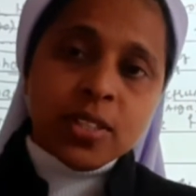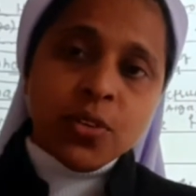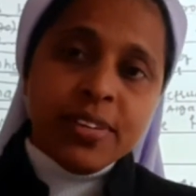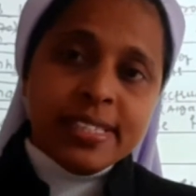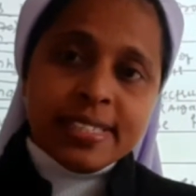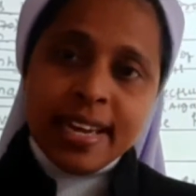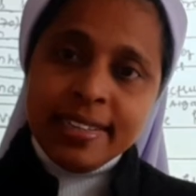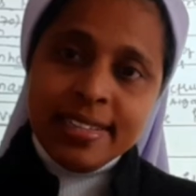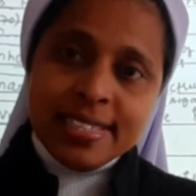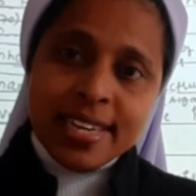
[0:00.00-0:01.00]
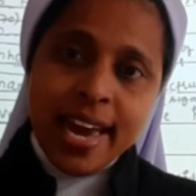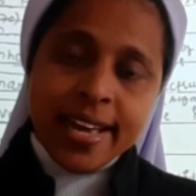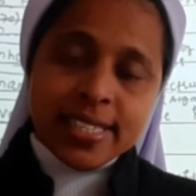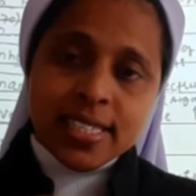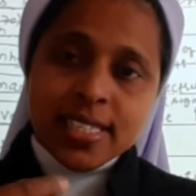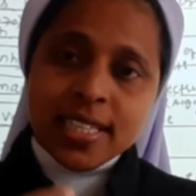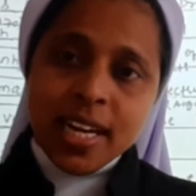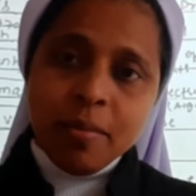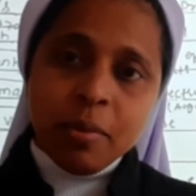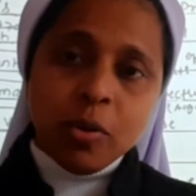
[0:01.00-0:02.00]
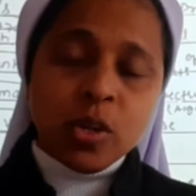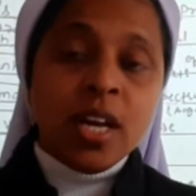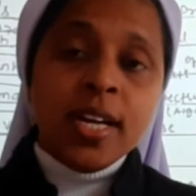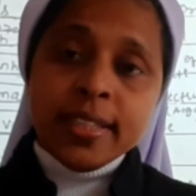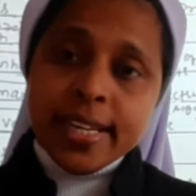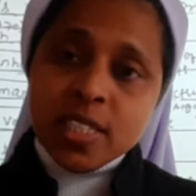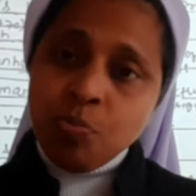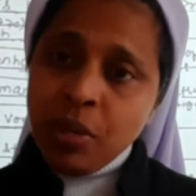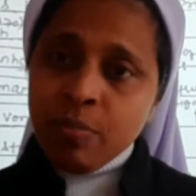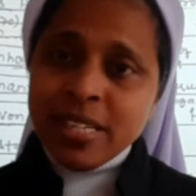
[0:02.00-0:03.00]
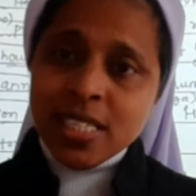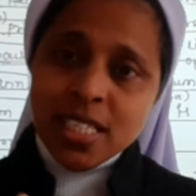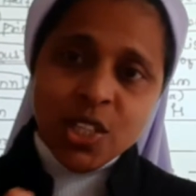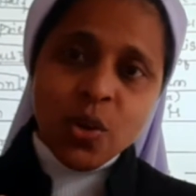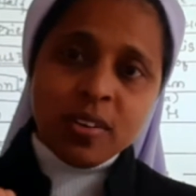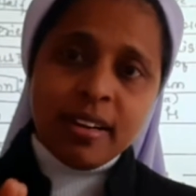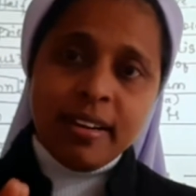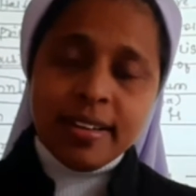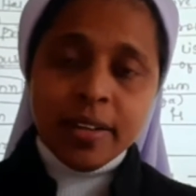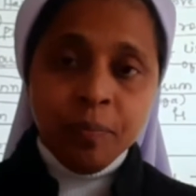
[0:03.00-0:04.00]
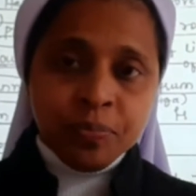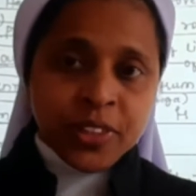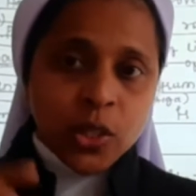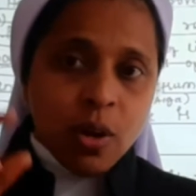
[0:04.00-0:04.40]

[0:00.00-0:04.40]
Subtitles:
So which scientist has described about the experiments need not learn,